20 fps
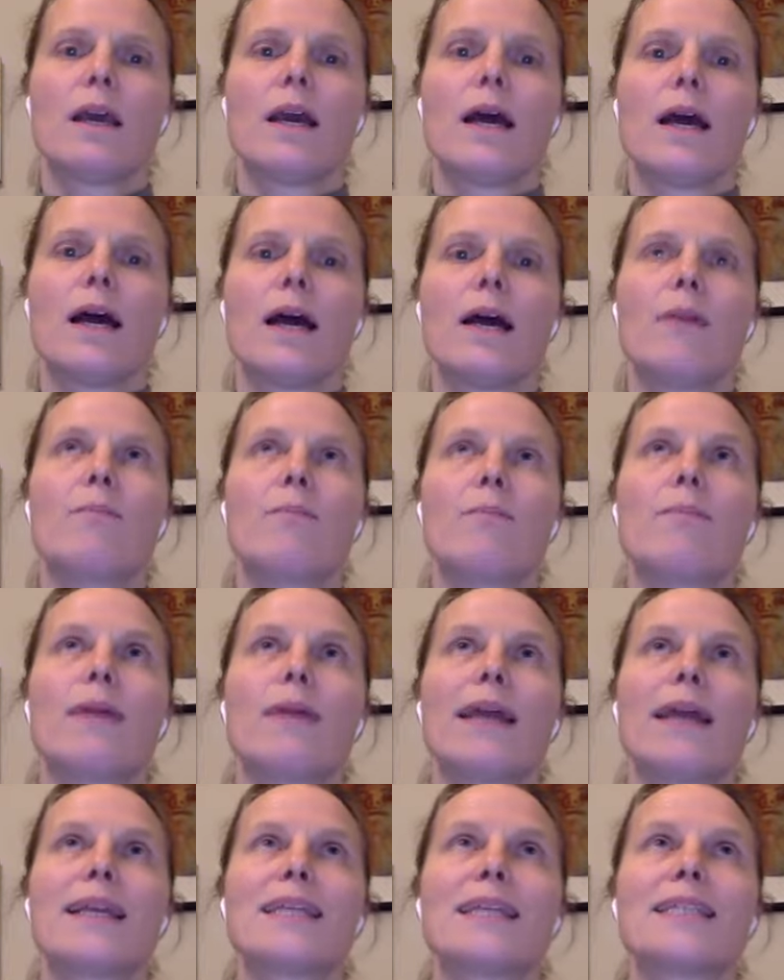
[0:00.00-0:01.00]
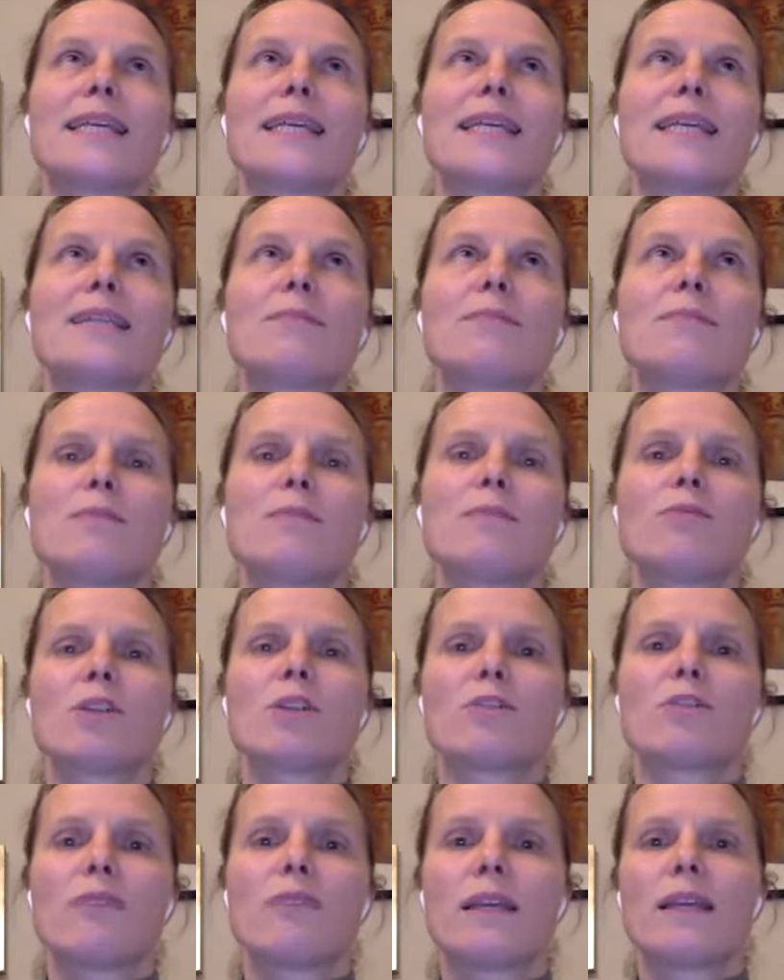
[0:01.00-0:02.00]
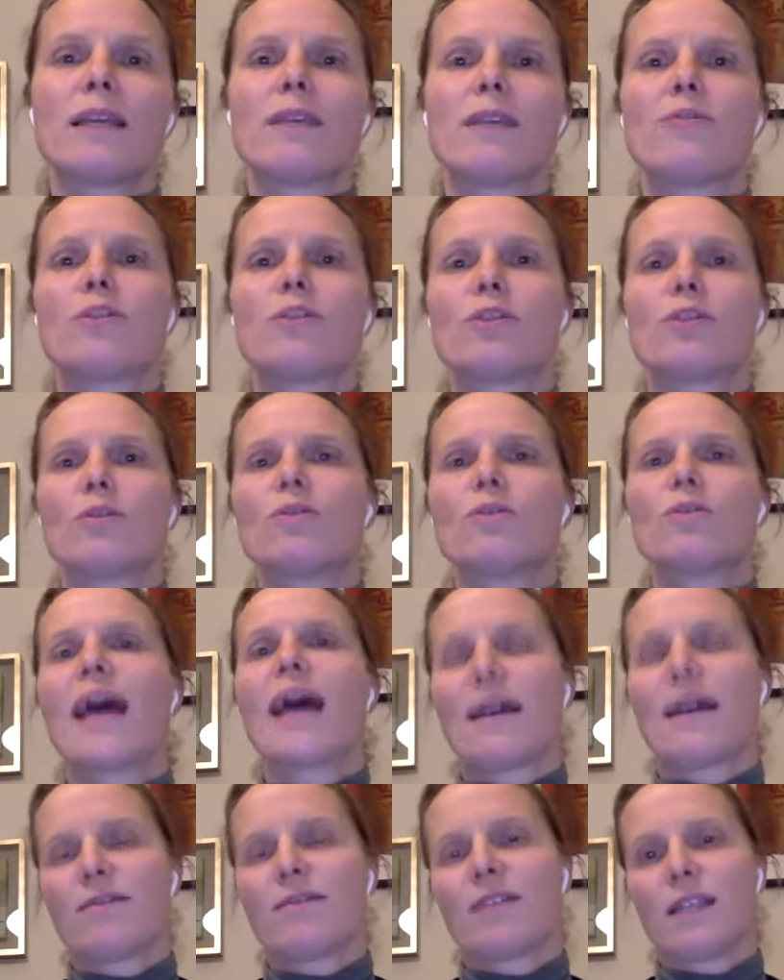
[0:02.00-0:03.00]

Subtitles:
And I think it's a bit more tricky if you don't have